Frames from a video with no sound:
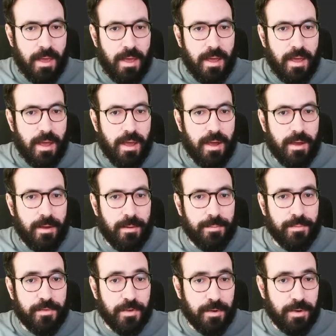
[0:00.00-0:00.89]

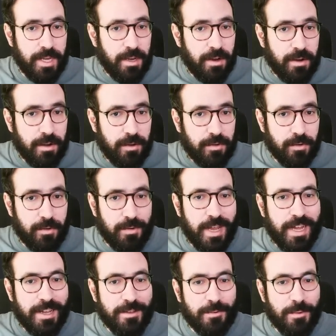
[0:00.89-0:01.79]
So in order to do
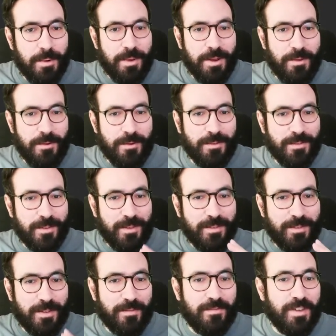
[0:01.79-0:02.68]
that, we will use
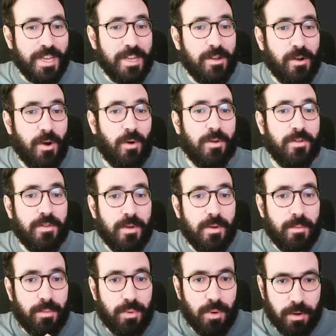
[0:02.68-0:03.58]
something called
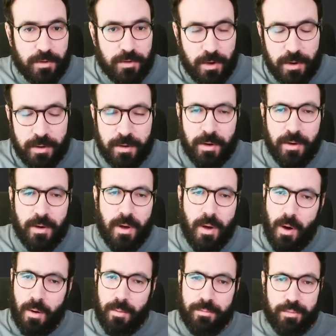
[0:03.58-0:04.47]
protoc
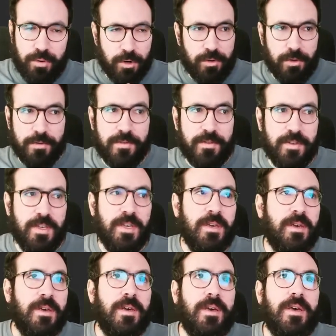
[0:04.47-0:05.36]
or protoc,
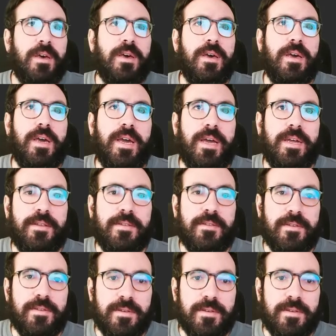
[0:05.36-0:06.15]
and